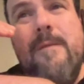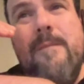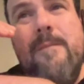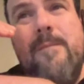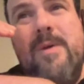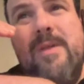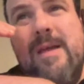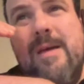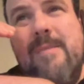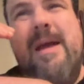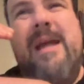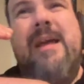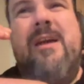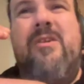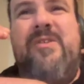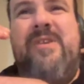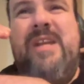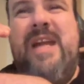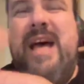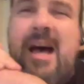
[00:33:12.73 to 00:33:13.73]
But that might
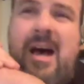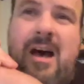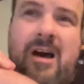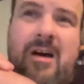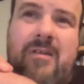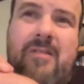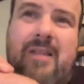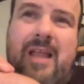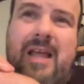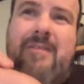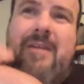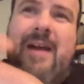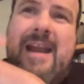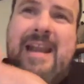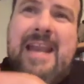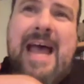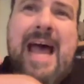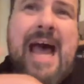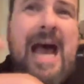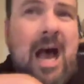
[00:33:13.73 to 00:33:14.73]
go down. Like right
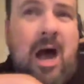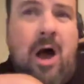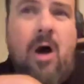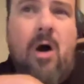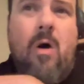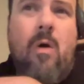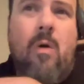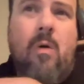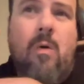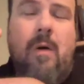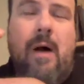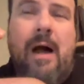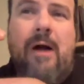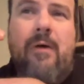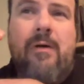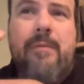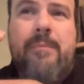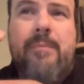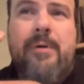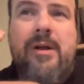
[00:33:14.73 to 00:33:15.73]
now, I
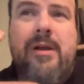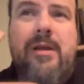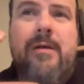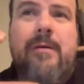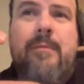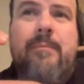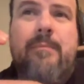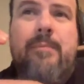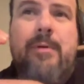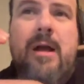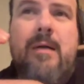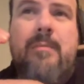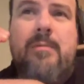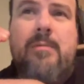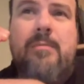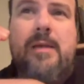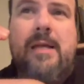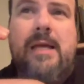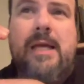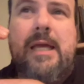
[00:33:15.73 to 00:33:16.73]
would put him
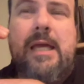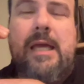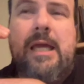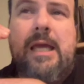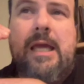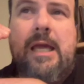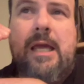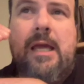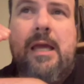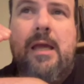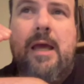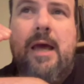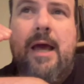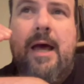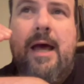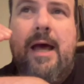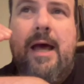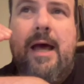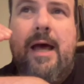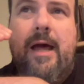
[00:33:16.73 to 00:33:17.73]
probably
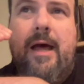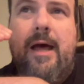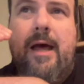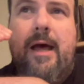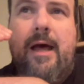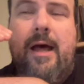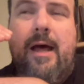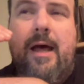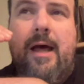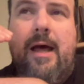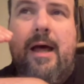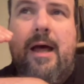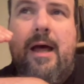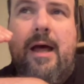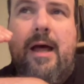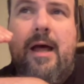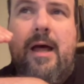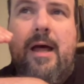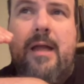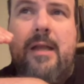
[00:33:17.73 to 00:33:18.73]

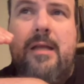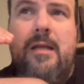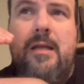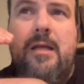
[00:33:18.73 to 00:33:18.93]
at